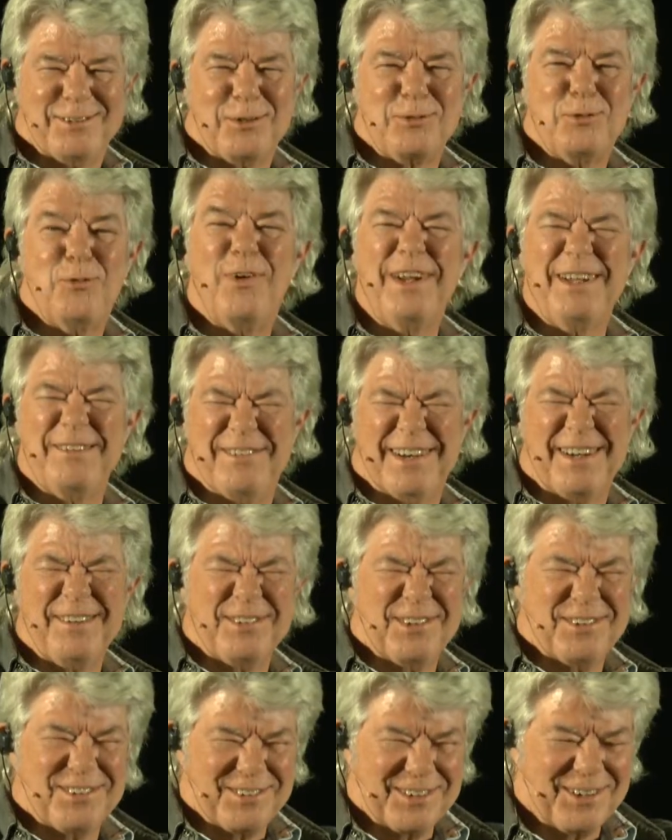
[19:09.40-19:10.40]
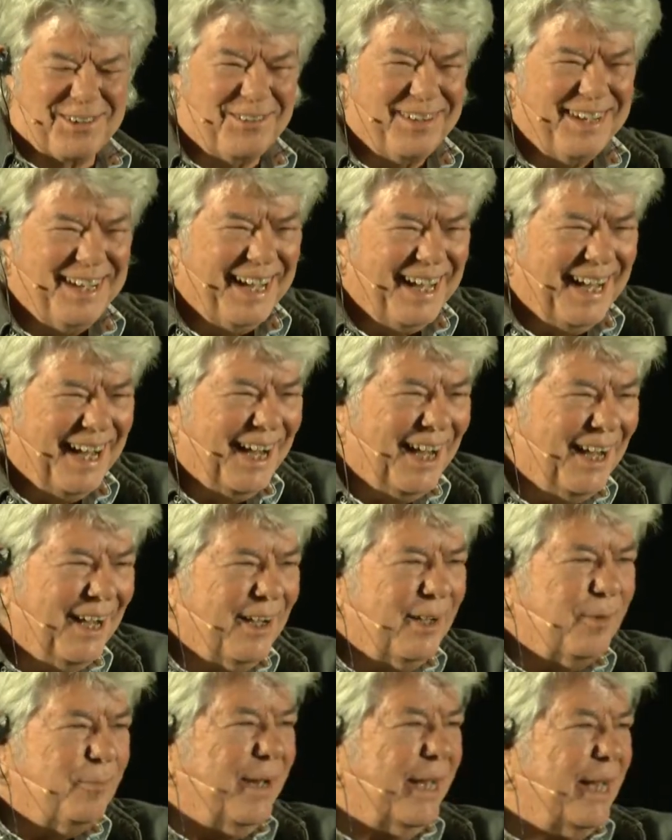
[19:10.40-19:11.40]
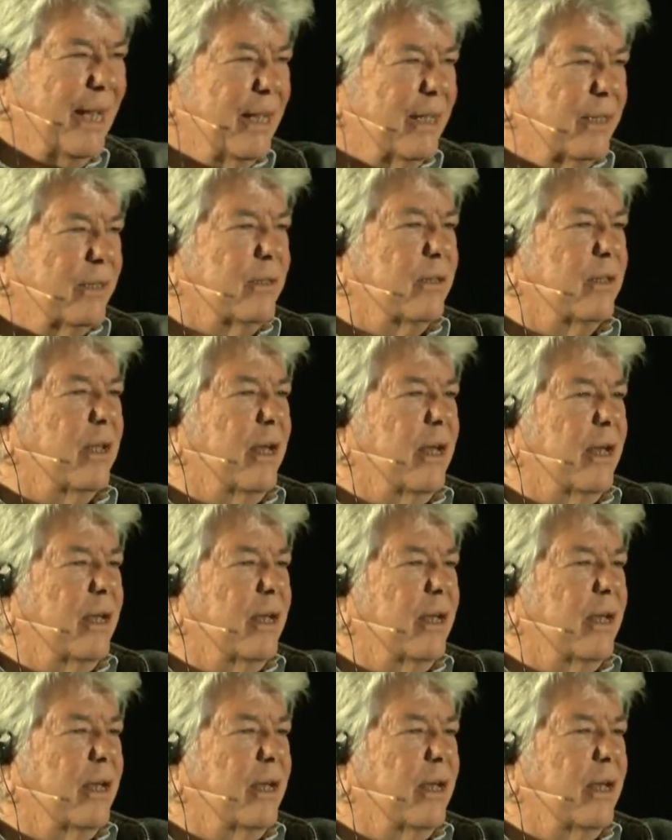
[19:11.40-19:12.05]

so 25 years ago. And